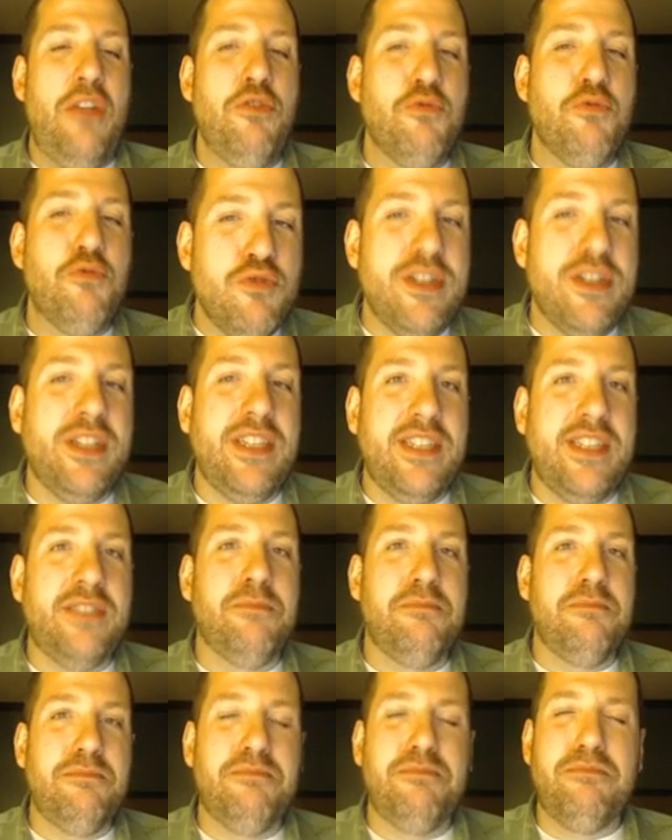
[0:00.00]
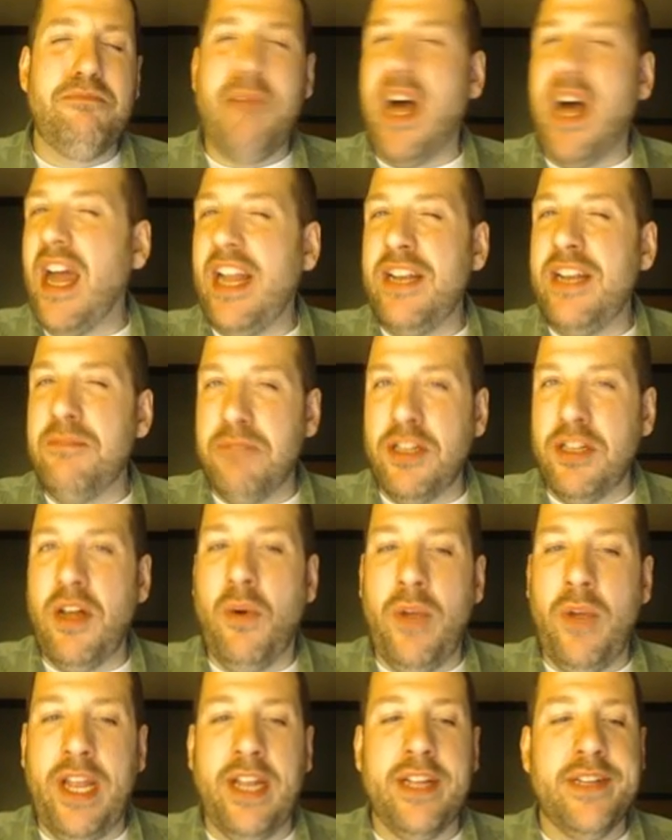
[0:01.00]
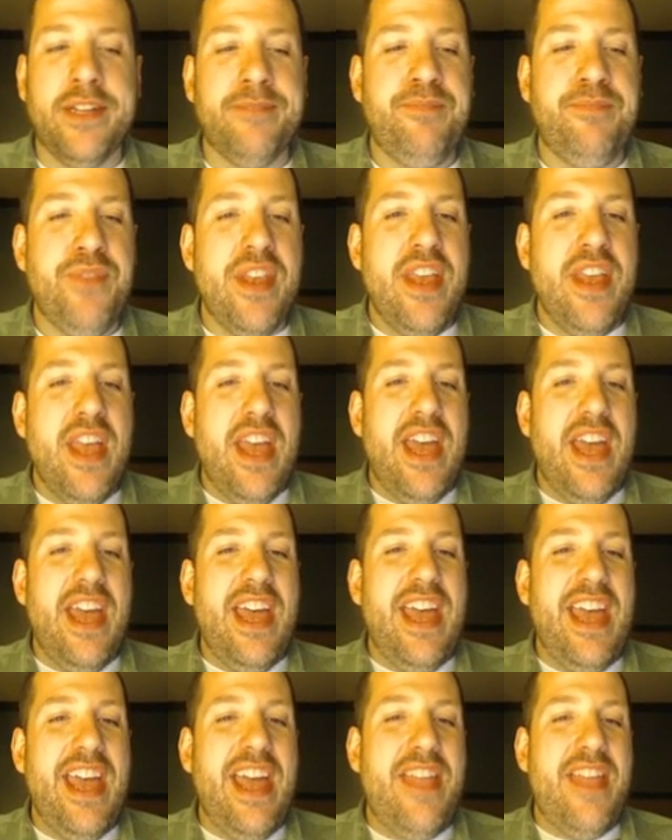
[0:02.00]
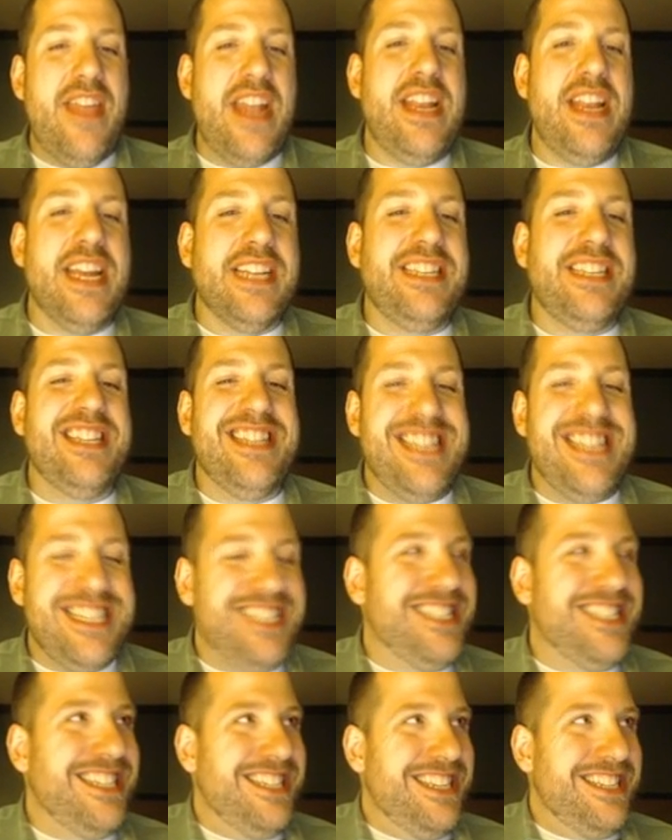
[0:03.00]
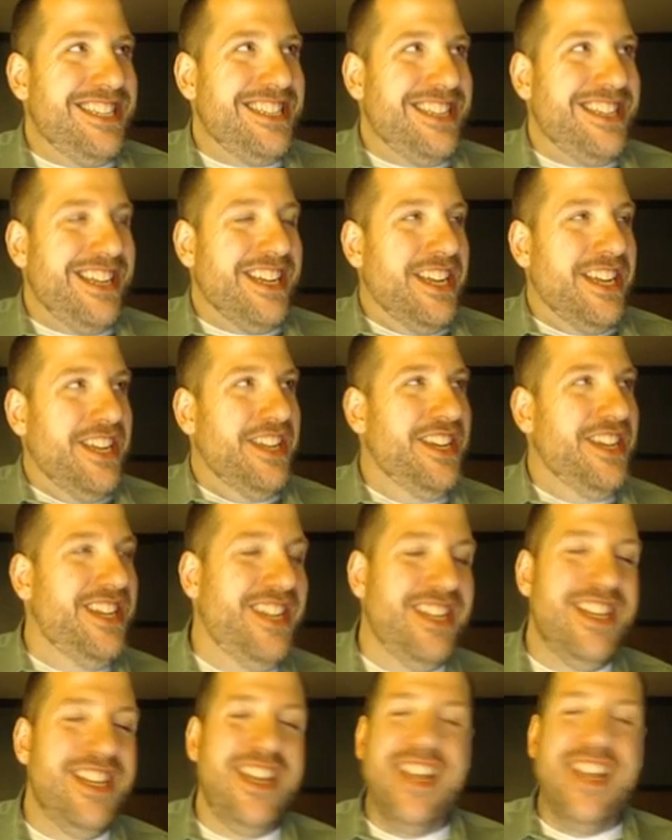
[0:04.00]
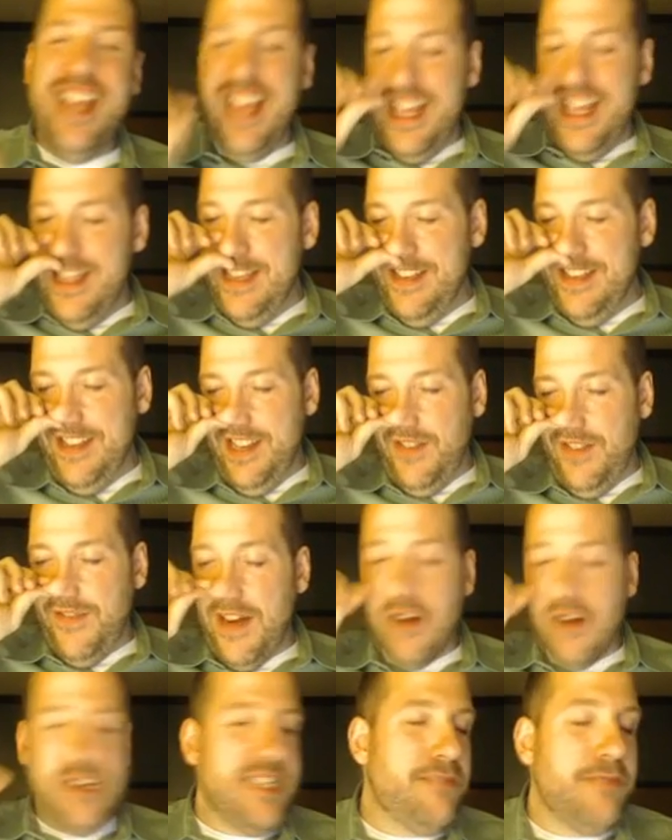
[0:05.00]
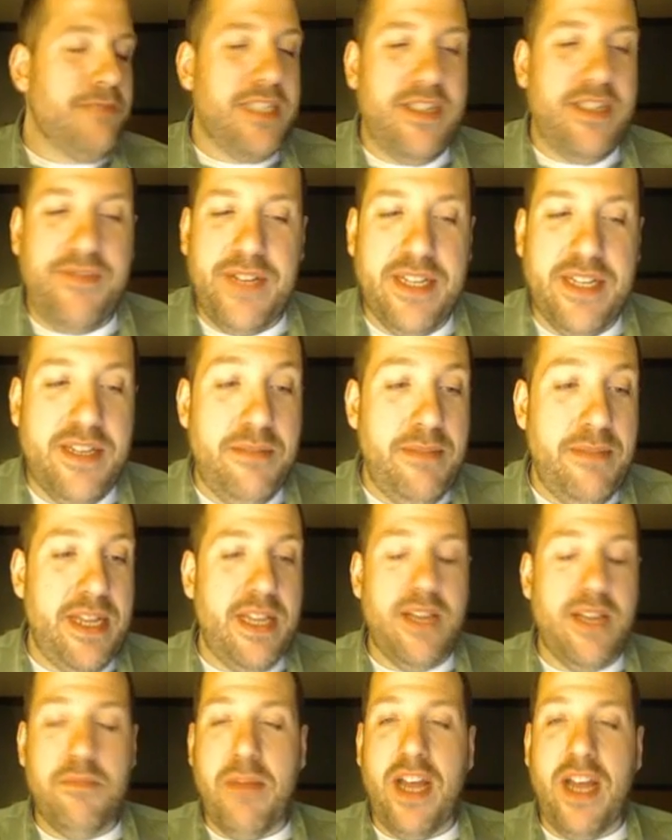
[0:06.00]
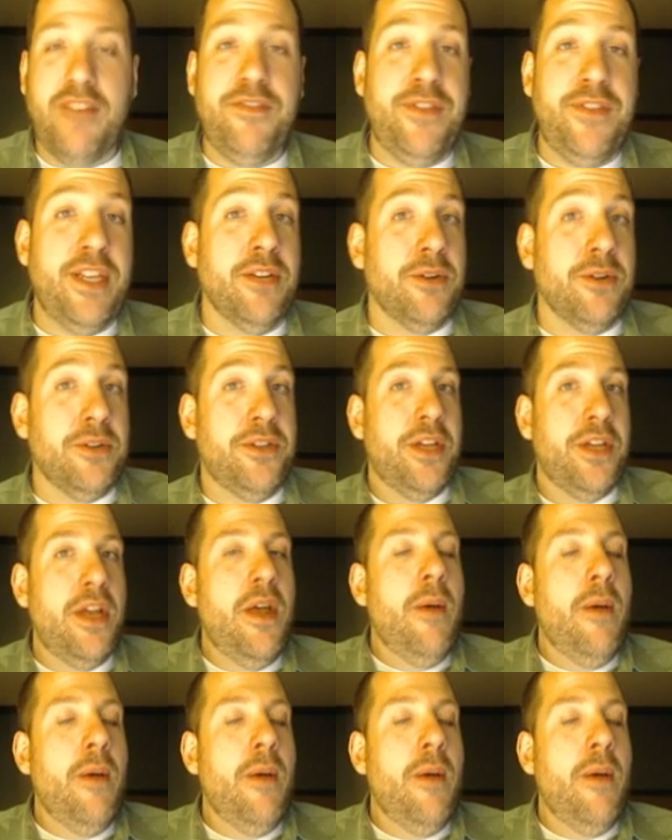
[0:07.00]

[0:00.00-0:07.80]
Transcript: really is mind-blowing. And then you get to this statistic. And this is very specific to me in my field,